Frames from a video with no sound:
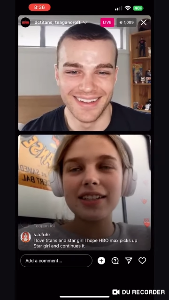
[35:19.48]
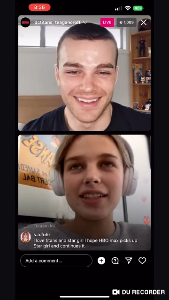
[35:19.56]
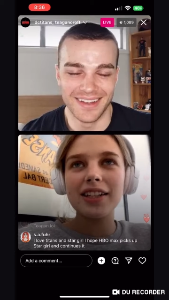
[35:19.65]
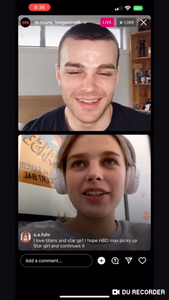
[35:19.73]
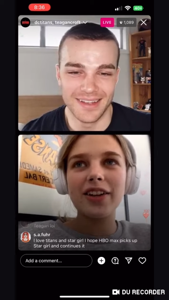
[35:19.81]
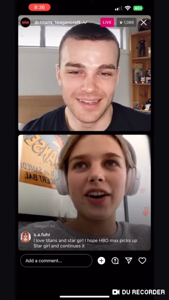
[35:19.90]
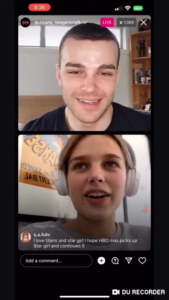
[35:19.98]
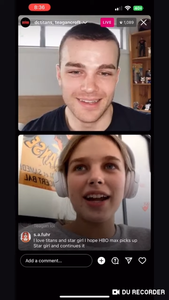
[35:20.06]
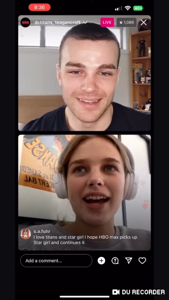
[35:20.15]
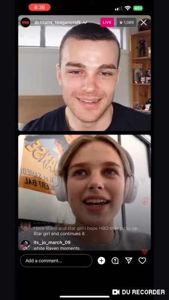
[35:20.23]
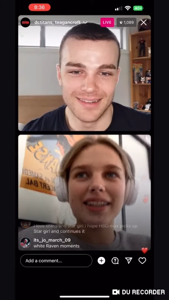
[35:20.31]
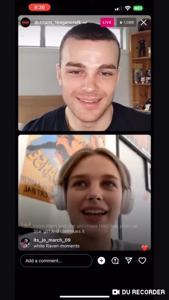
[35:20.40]
Speaker 1: Jinx and
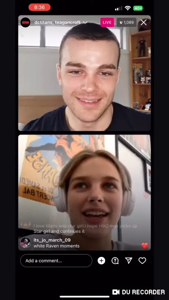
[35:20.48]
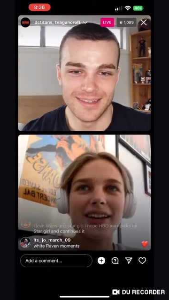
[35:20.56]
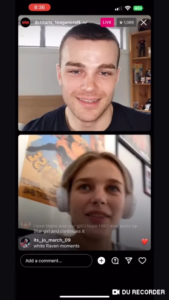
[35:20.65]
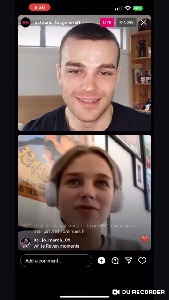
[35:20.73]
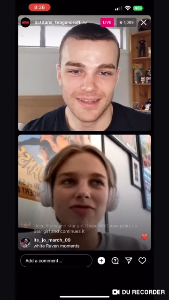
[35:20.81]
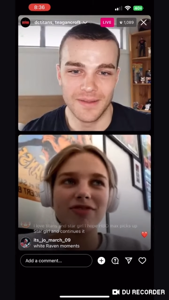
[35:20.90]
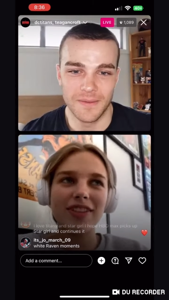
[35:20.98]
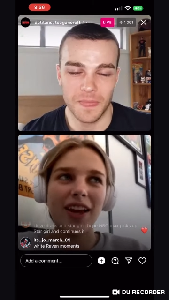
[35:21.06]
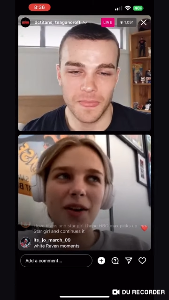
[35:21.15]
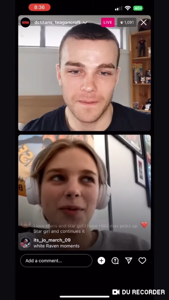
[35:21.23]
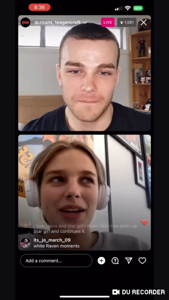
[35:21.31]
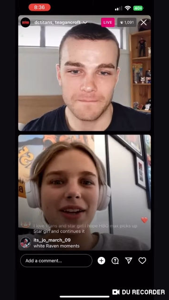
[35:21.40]
Connor had like
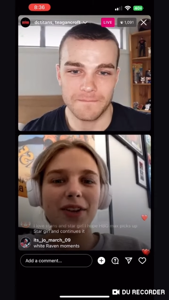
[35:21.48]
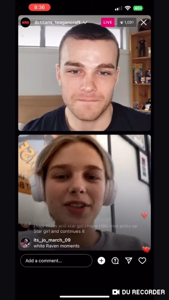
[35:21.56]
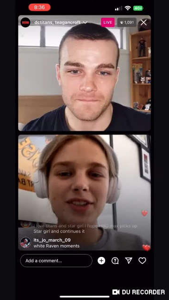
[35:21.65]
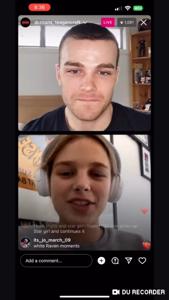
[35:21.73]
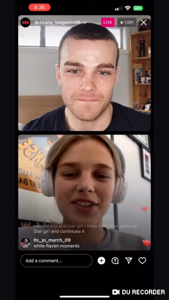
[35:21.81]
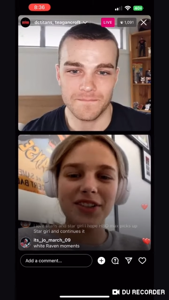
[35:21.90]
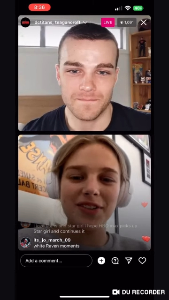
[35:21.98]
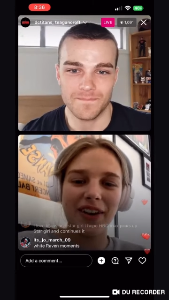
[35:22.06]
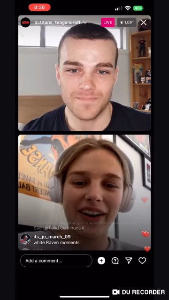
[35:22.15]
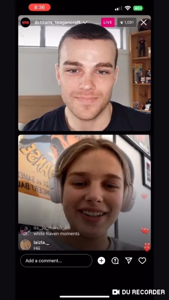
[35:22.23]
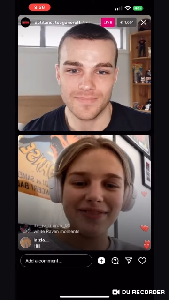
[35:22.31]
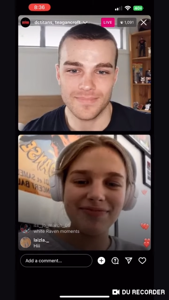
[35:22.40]
like a wink or
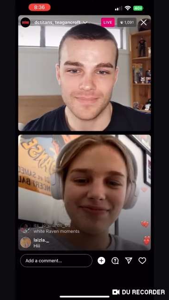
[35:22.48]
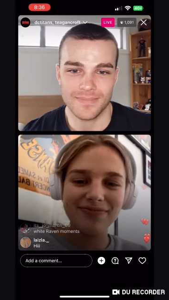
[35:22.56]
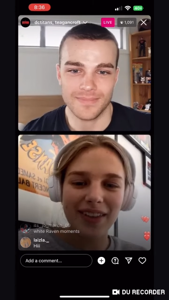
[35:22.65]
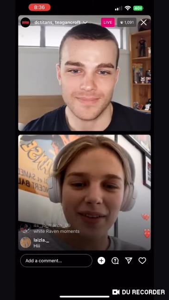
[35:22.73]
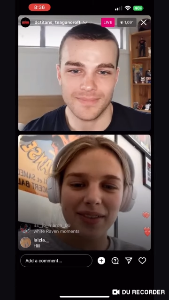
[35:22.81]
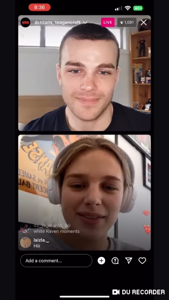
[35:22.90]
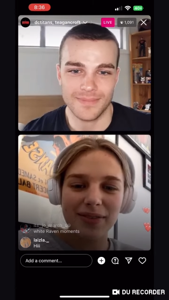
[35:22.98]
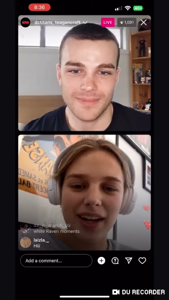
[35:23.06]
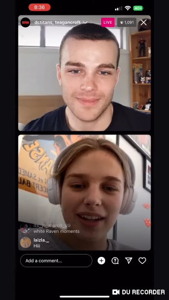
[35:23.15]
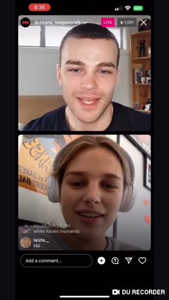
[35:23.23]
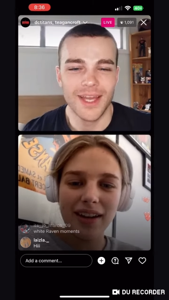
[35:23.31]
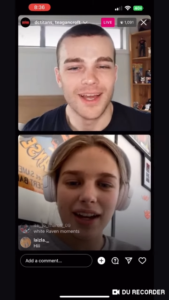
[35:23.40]
two, right? That was
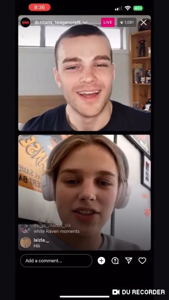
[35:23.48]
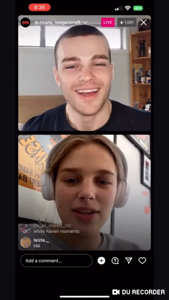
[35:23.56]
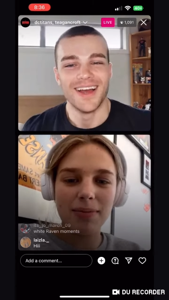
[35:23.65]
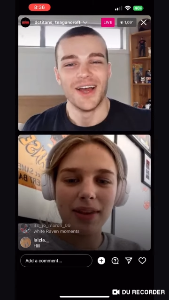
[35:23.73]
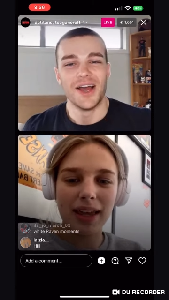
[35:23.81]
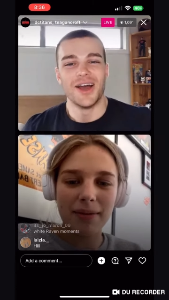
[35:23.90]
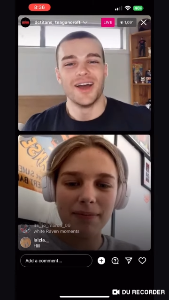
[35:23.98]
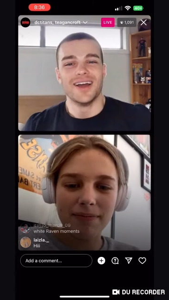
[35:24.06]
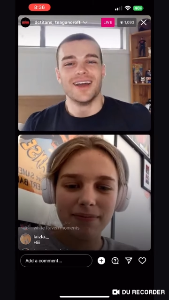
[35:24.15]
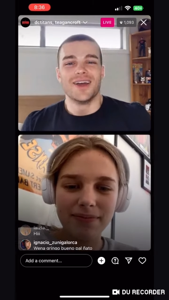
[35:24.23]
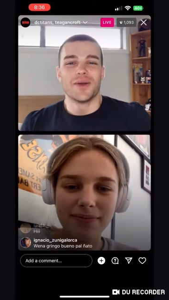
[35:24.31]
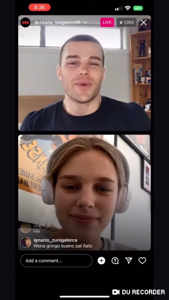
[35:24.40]
fun. I tipped
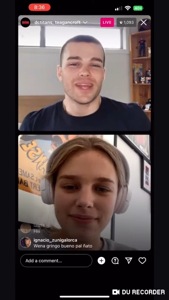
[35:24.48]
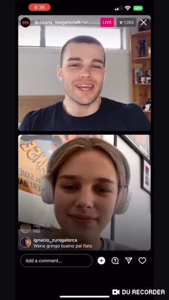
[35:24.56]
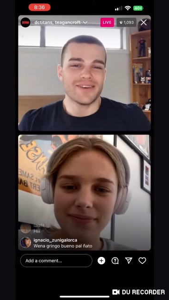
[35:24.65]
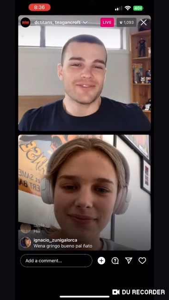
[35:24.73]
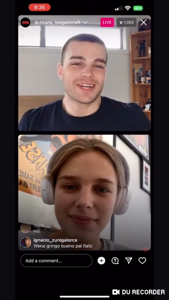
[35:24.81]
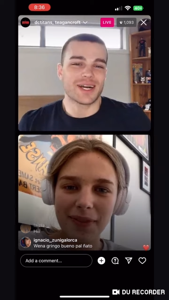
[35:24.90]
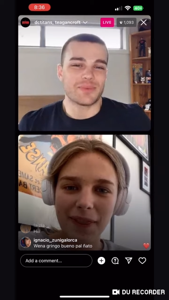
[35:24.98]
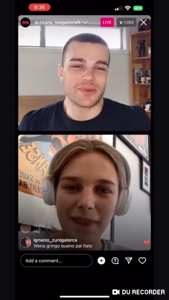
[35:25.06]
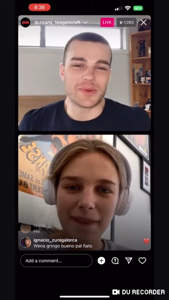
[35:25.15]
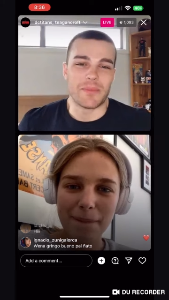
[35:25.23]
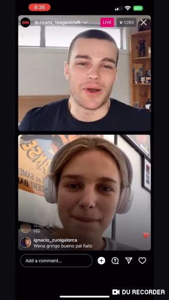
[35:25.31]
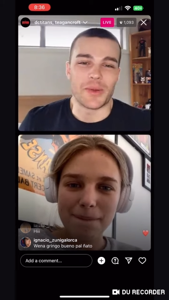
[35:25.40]
them.
Speaker 2: We have a
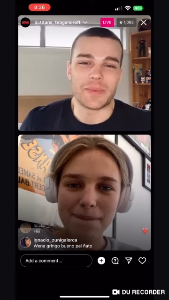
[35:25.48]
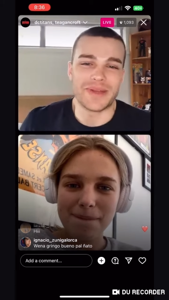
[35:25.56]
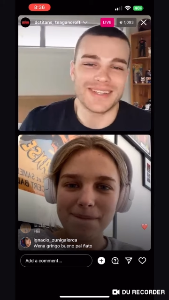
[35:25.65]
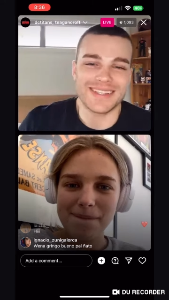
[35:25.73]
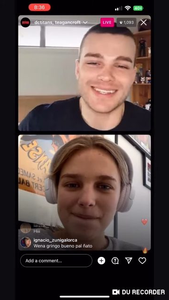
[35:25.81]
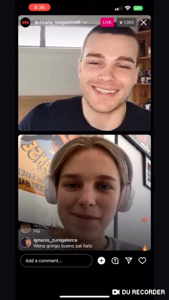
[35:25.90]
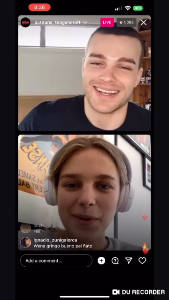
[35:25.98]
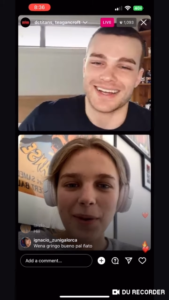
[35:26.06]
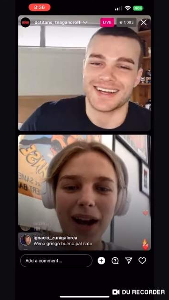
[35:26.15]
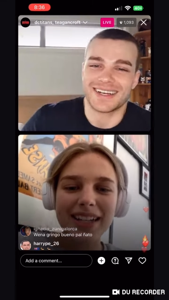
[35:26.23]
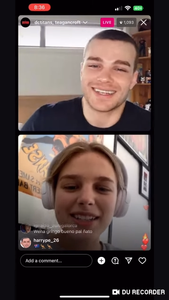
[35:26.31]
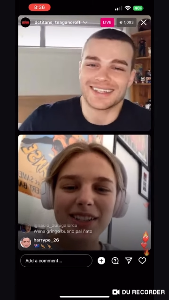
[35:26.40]
couple of
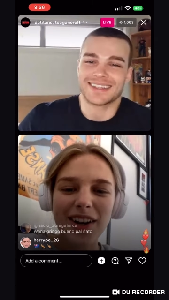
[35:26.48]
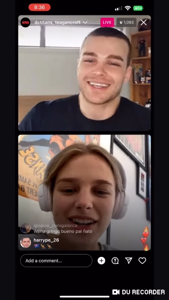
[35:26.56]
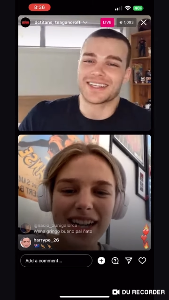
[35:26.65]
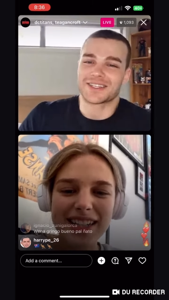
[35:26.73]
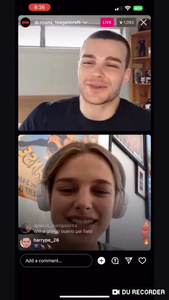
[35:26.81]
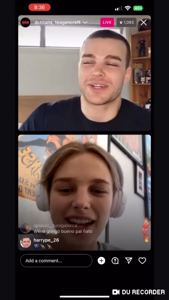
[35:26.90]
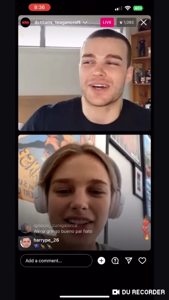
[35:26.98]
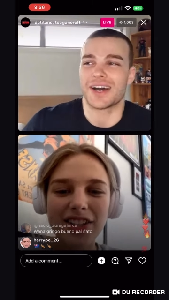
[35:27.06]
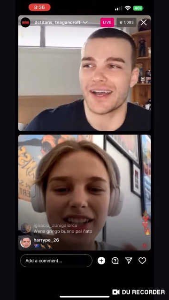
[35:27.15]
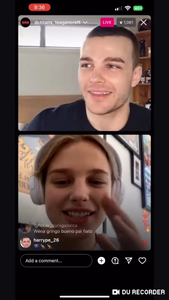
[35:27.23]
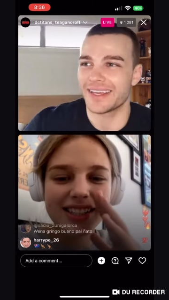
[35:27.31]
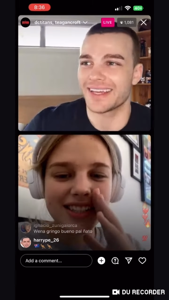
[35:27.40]
moments, uh, Lisa and
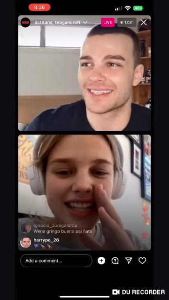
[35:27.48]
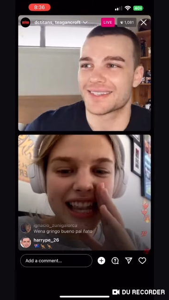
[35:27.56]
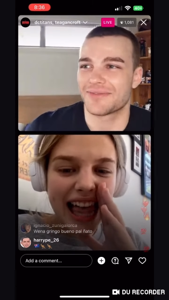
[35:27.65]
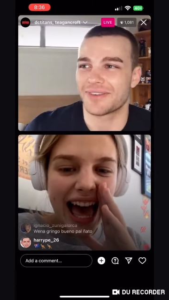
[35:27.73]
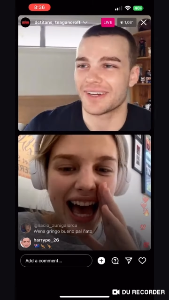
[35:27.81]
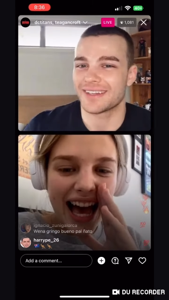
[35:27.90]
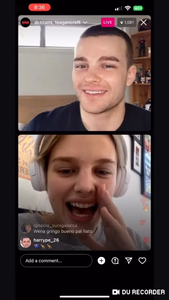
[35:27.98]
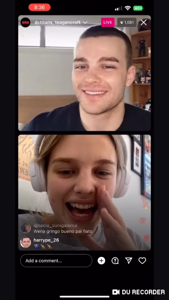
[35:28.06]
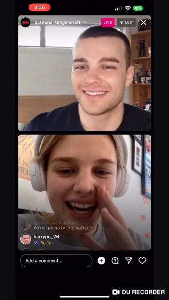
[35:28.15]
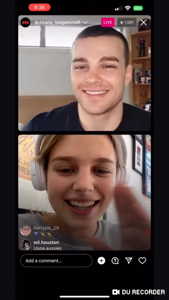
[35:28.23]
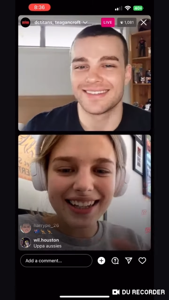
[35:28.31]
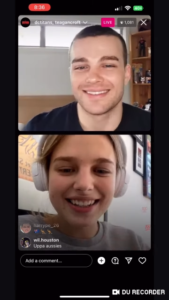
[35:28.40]
I. I think it's
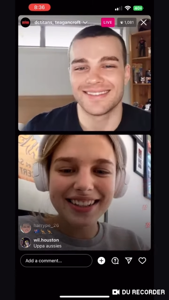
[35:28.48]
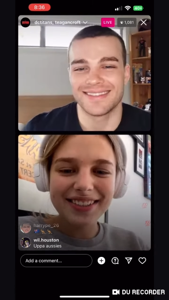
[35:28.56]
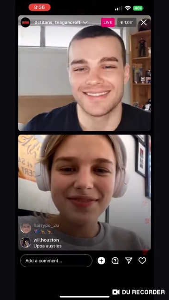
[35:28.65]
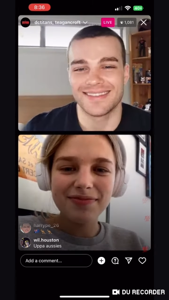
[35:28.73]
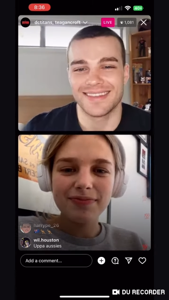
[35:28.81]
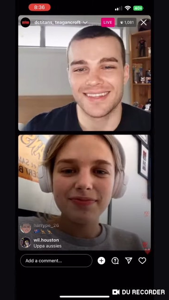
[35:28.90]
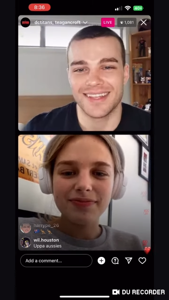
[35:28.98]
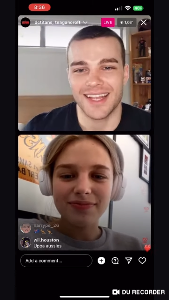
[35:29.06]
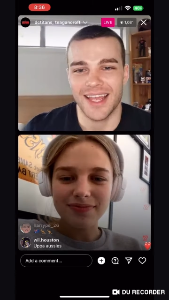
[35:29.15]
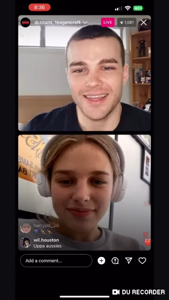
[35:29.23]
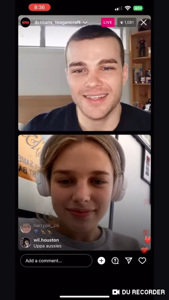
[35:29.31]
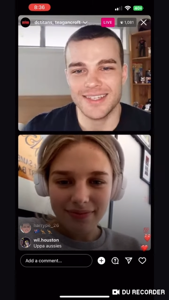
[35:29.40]
fun.
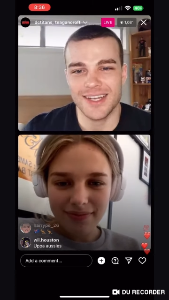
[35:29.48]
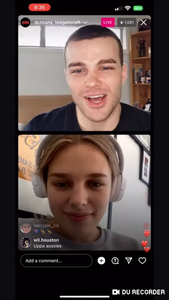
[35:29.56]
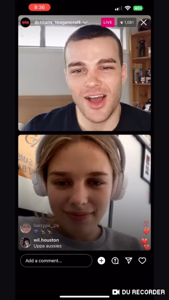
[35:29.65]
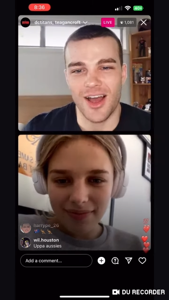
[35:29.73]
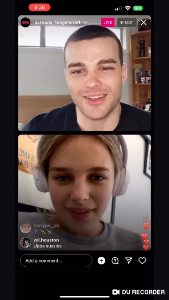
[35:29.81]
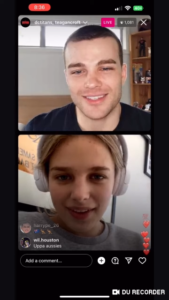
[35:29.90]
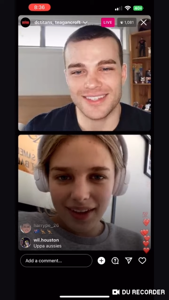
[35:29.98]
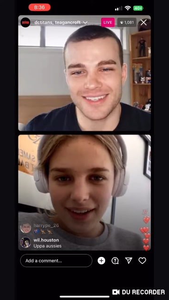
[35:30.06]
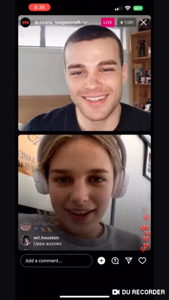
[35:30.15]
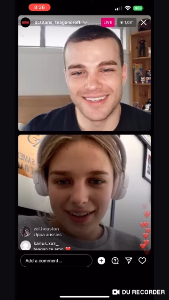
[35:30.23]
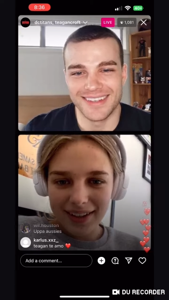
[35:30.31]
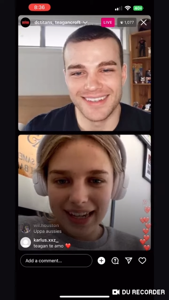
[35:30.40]
He's not.
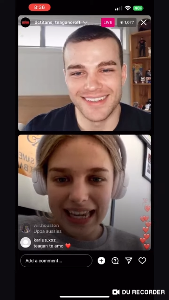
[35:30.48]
